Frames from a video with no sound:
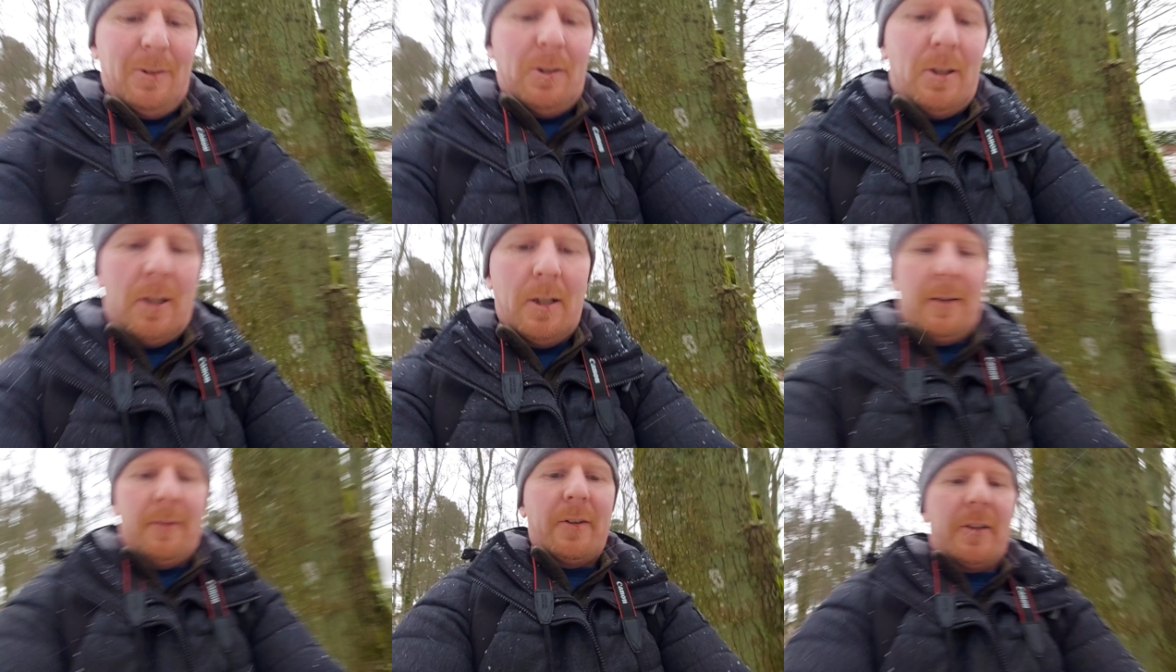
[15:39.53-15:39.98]

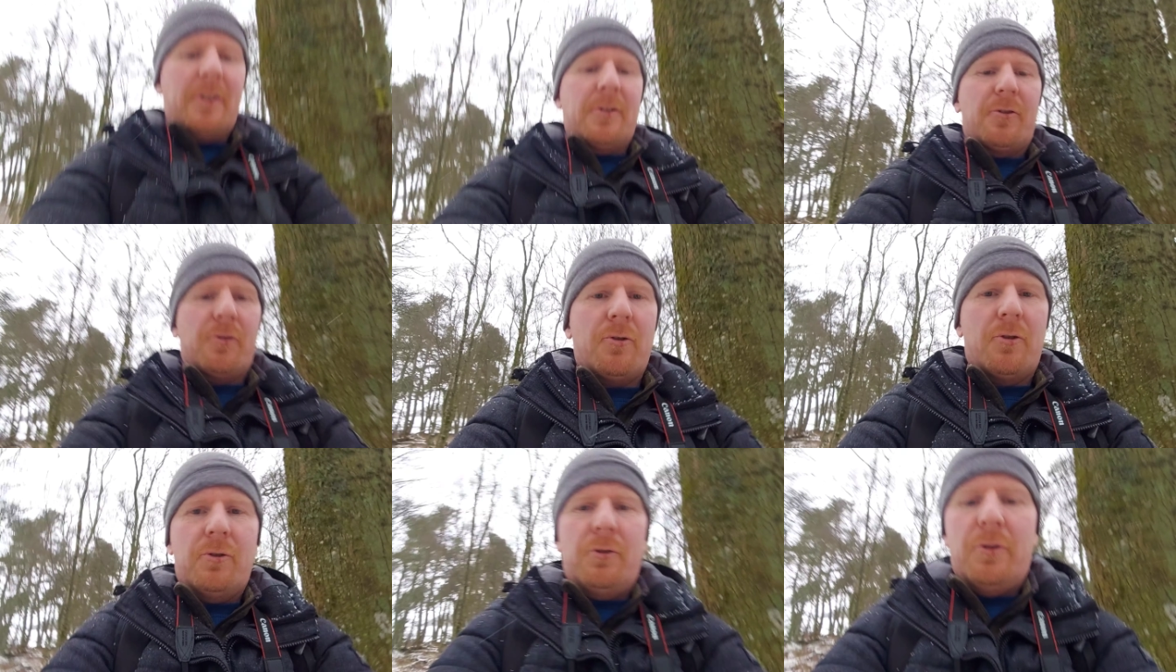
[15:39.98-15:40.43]
Oh, I
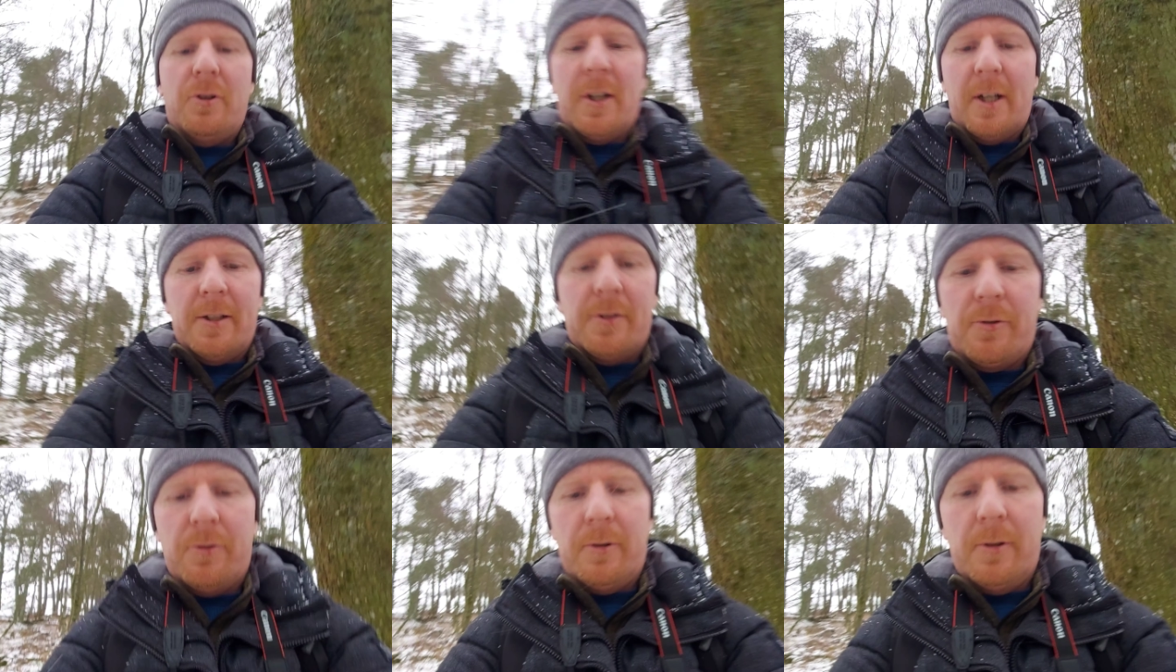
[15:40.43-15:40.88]
can sort you
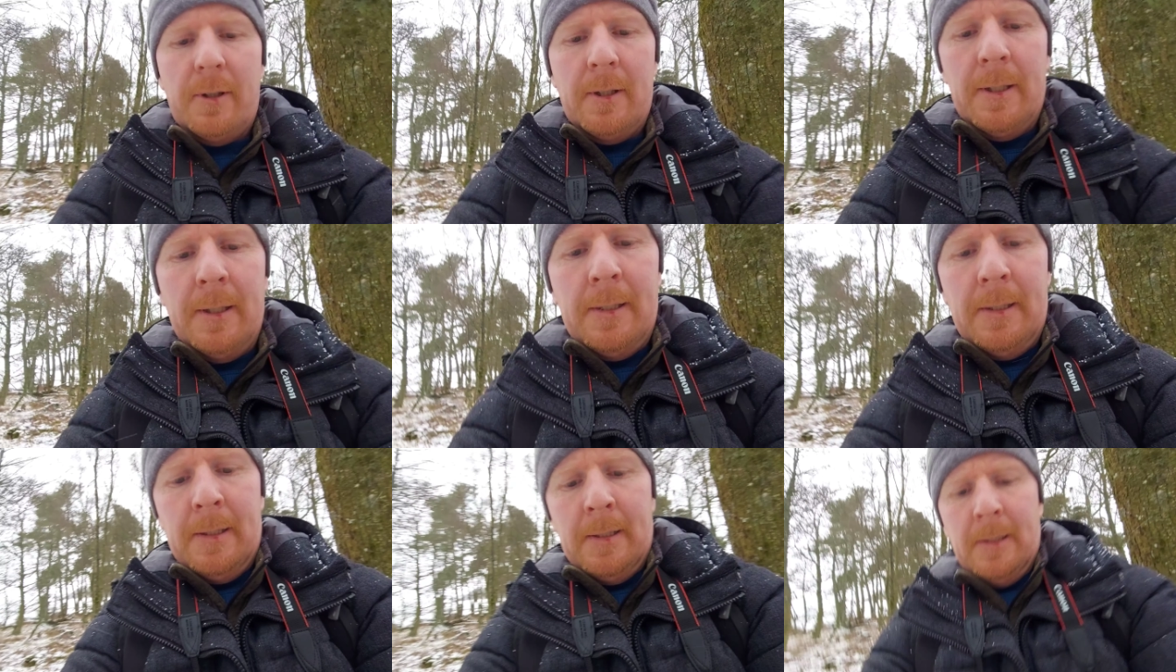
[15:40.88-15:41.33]
guys out.
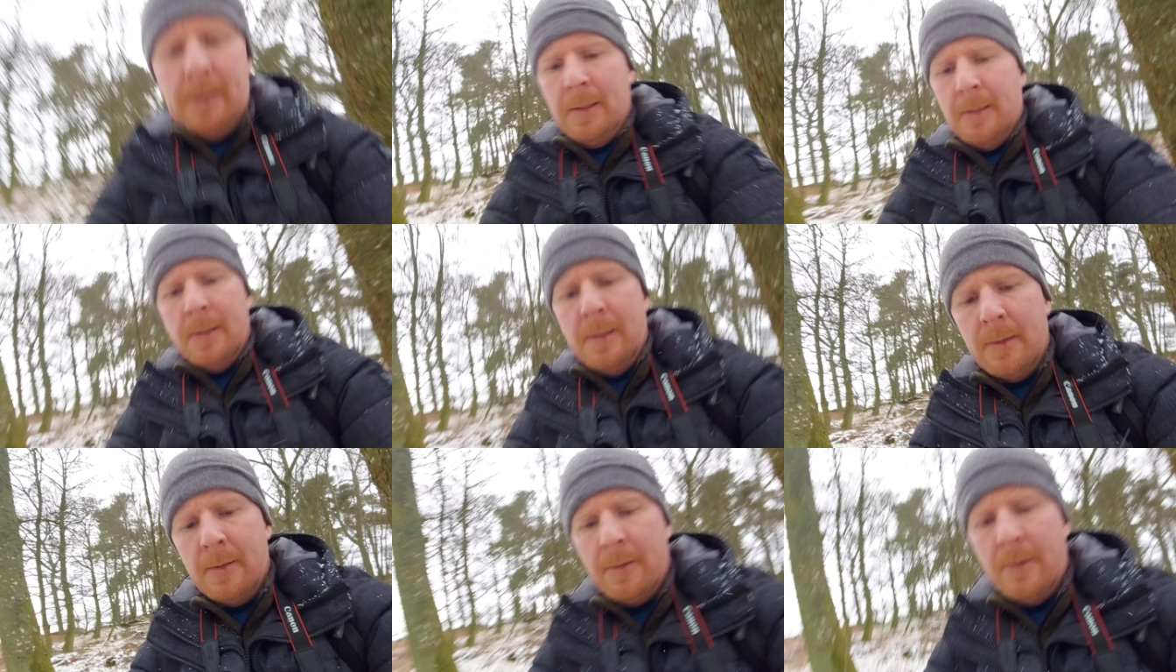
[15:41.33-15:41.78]

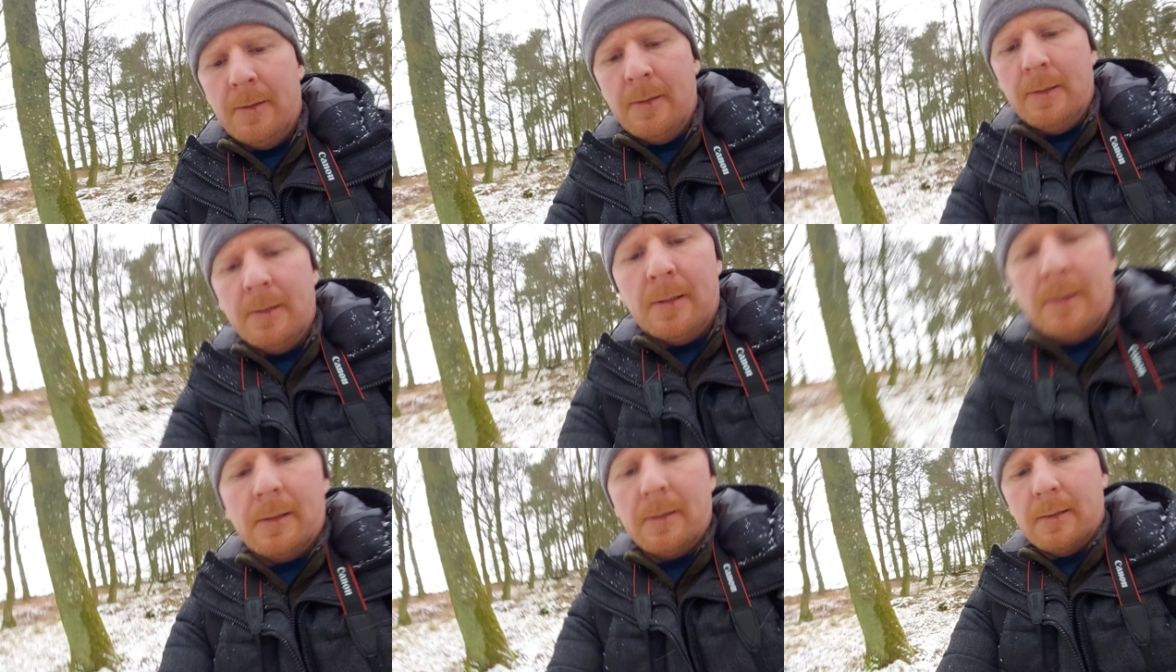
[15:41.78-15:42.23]
in
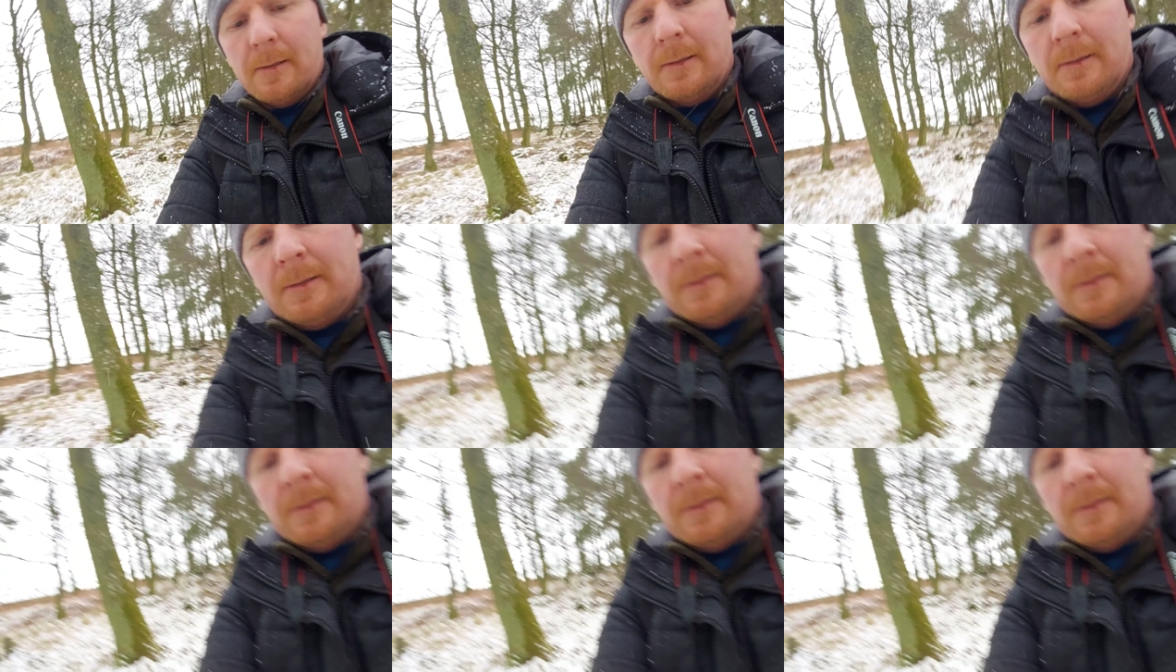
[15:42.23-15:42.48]
here.